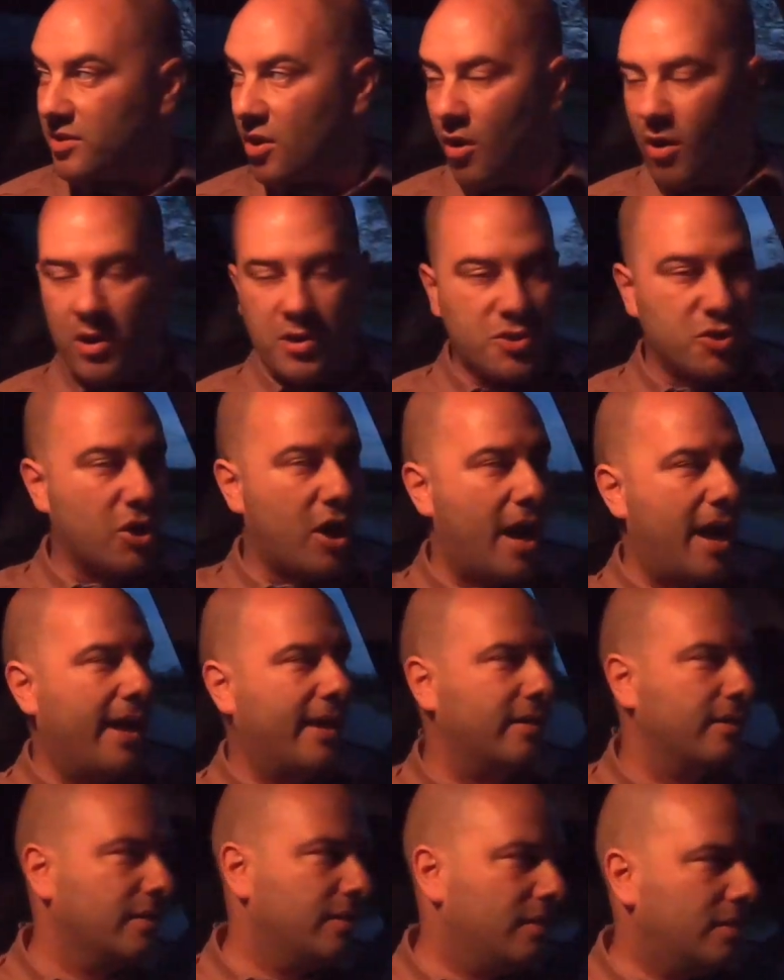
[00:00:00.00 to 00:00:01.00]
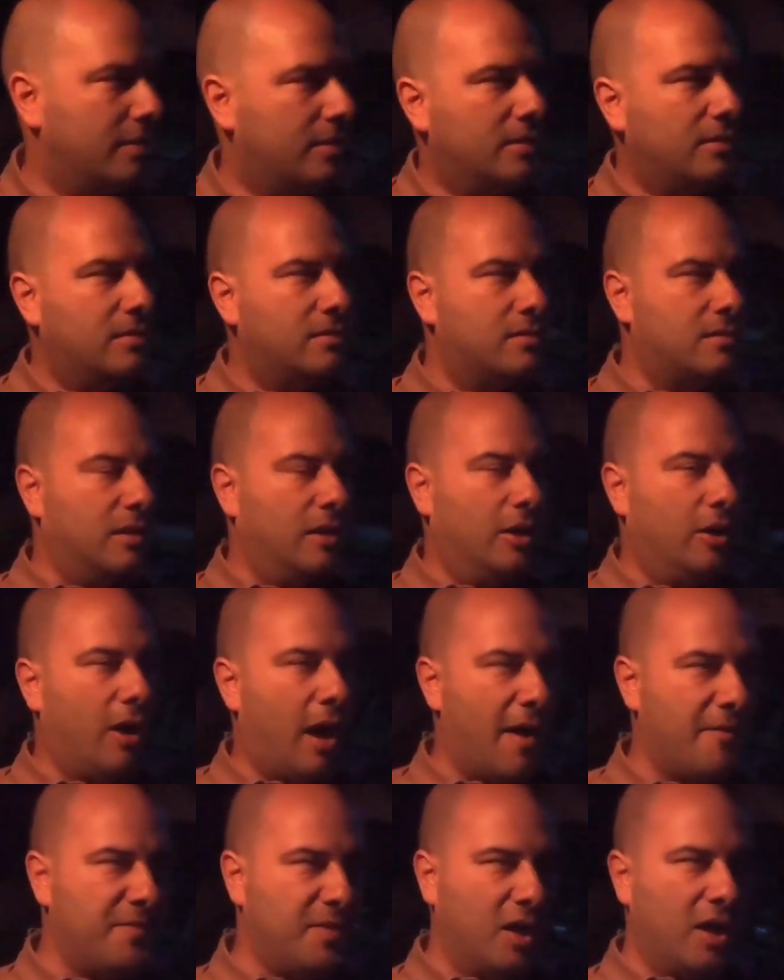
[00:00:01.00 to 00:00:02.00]
car on track, so
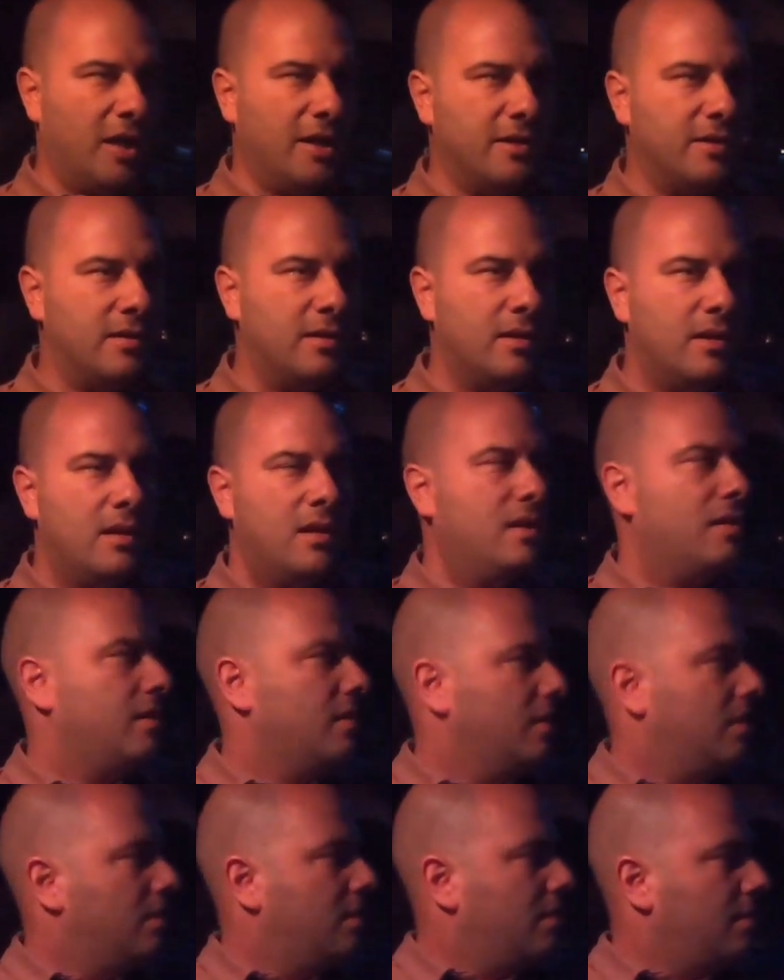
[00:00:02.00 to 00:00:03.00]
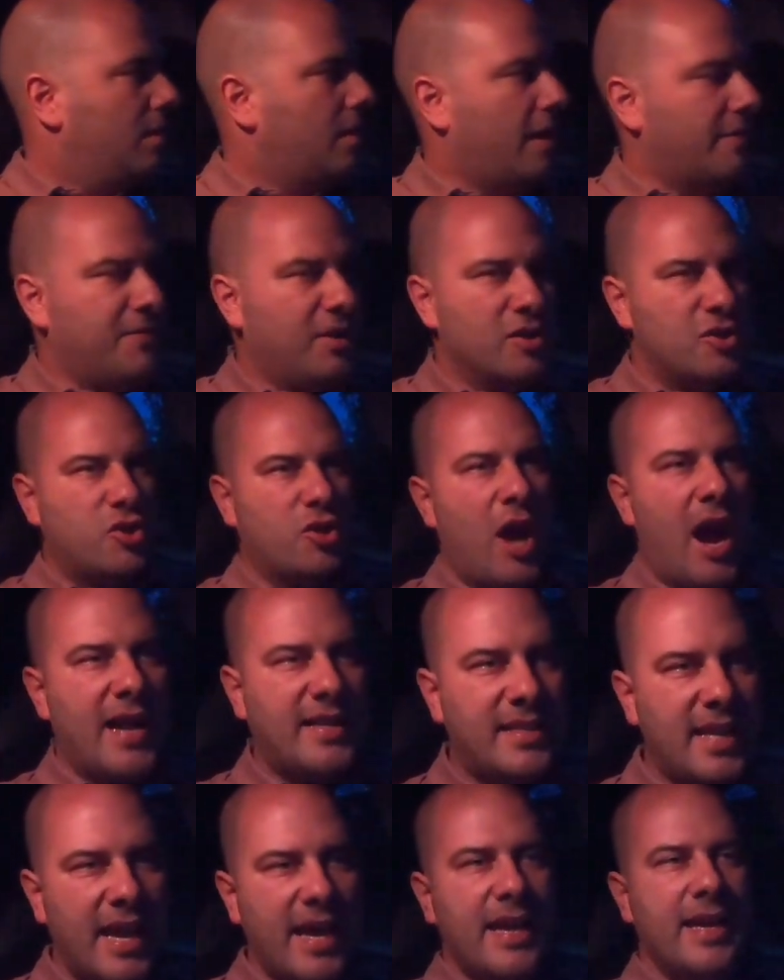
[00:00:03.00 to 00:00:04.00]
I've done
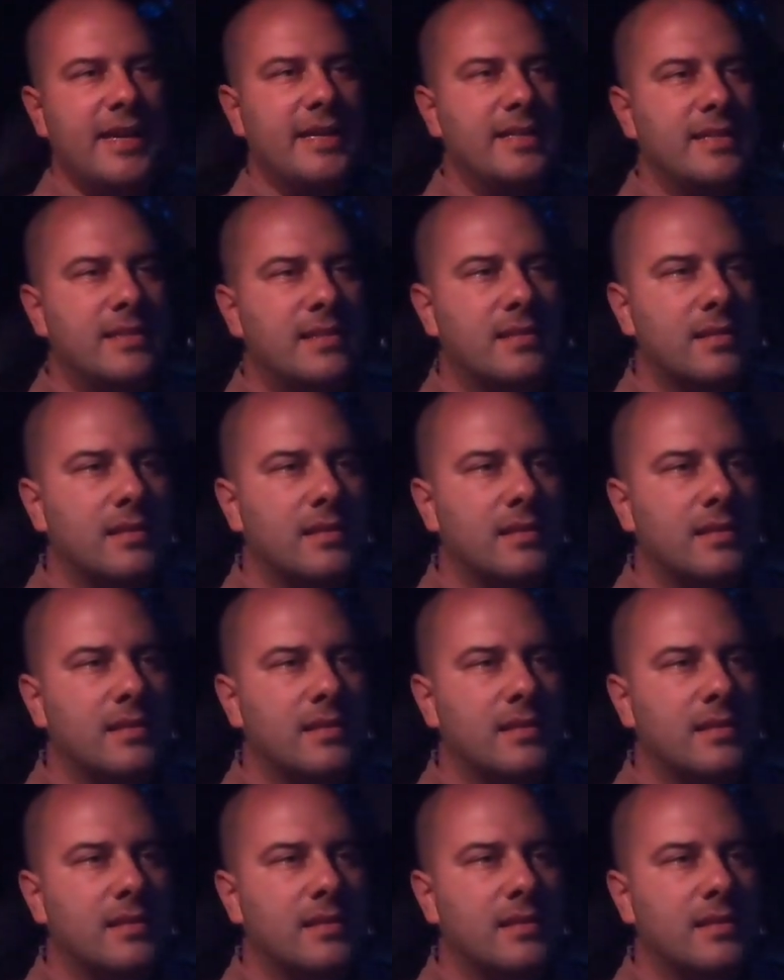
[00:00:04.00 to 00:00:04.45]
track days.